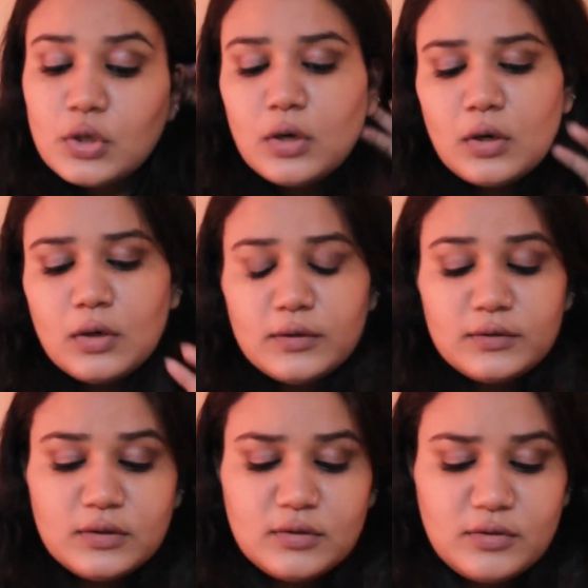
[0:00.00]
Uh,
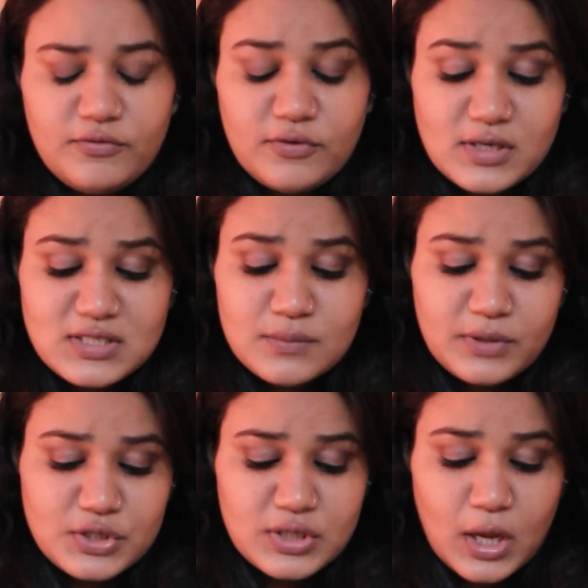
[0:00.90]
the first
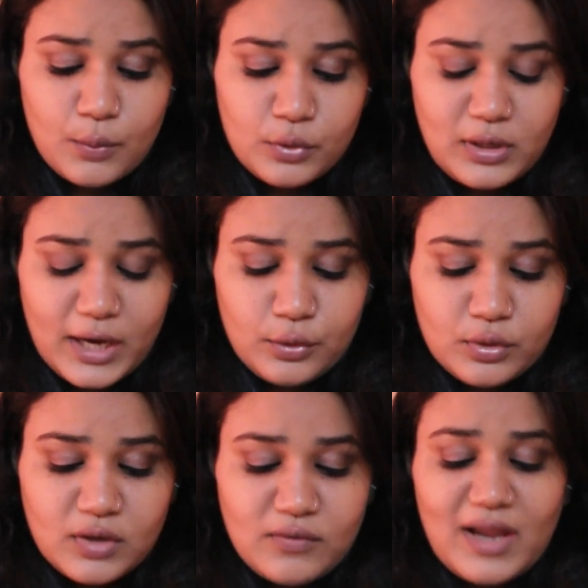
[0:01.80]
impression I would like to
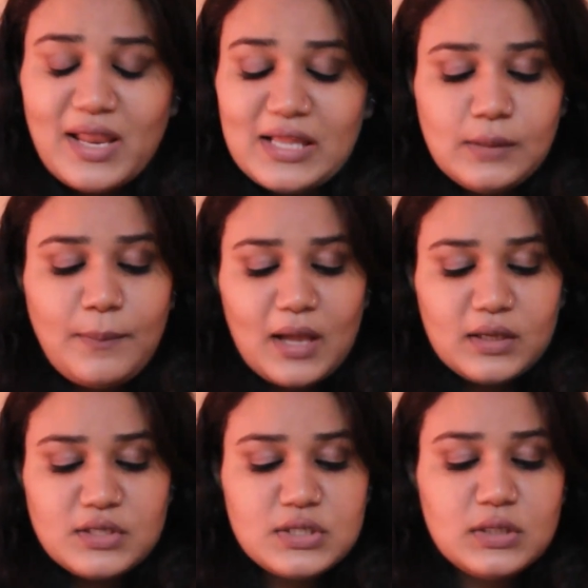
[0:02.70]
give, I like the
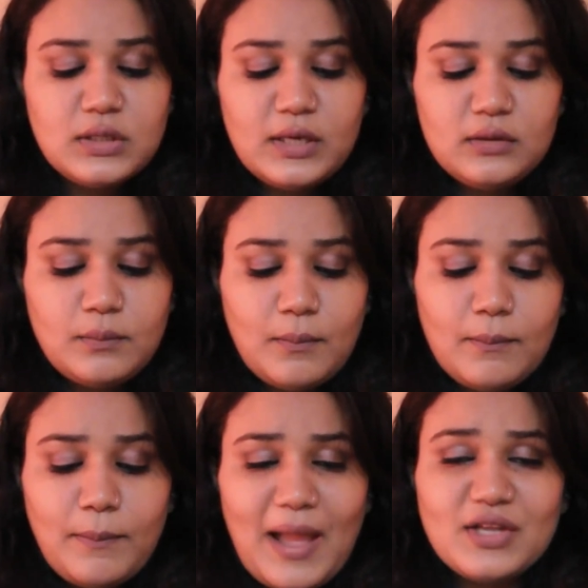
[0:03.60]
packaging. That
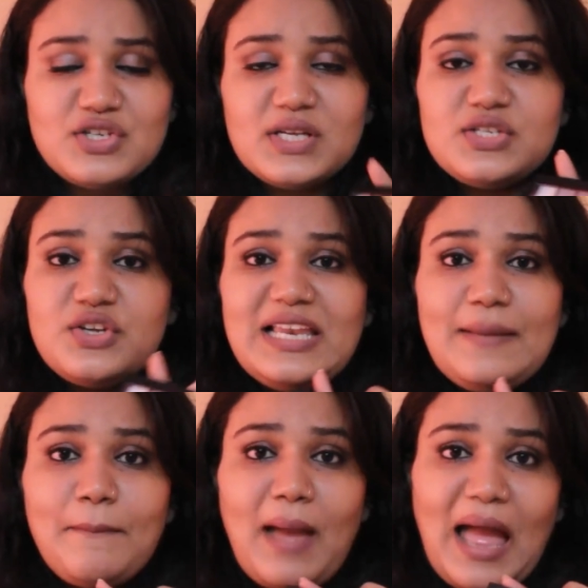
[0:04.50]
packaging is really
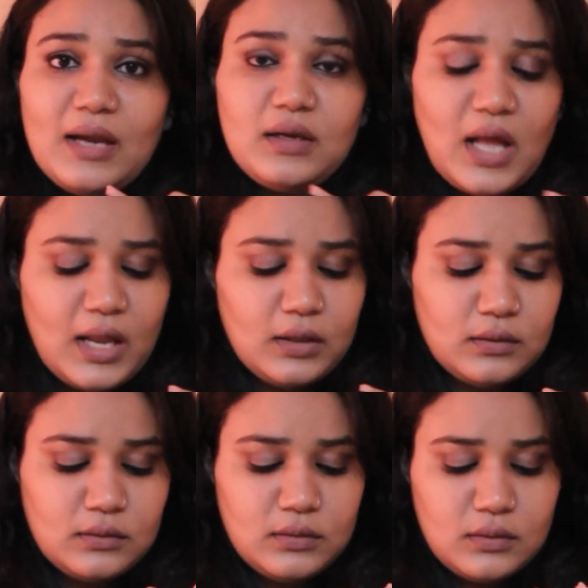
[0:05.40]
matte
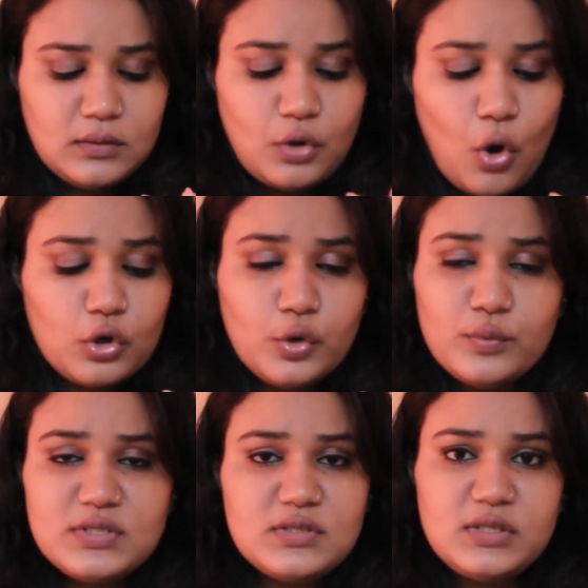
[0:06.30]
and the Rock
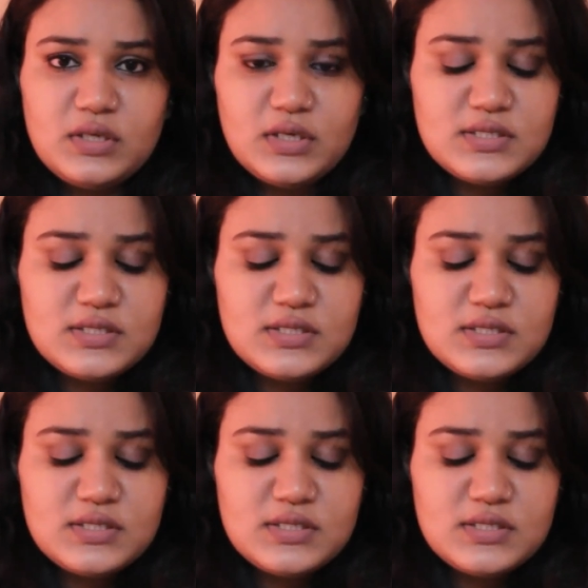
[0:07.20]
Nudes is written